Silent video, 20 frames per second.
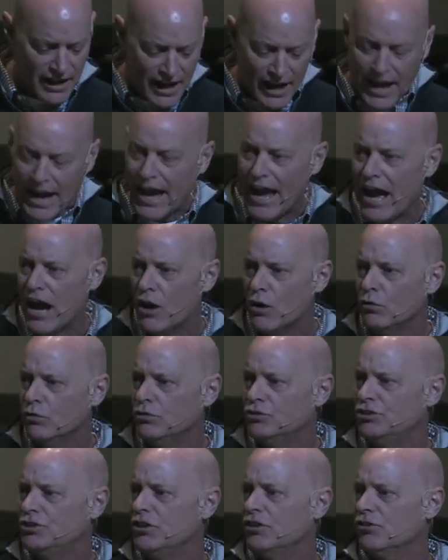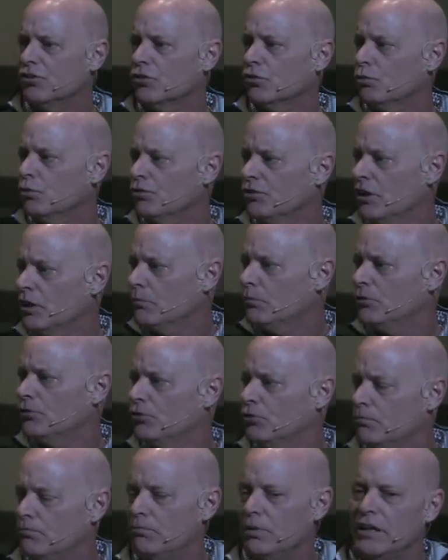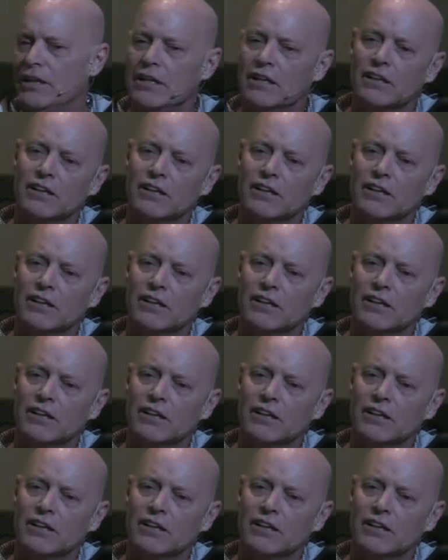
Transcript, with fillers: how Jesus was able to be